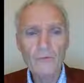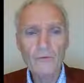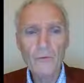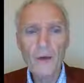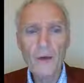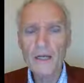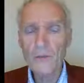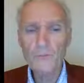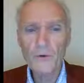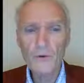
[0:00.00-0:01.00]
So the body
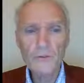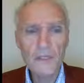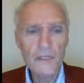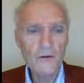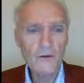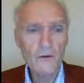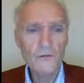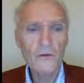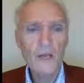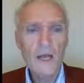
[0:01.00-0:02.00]
can produce
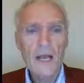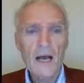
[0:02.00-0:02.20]
ketones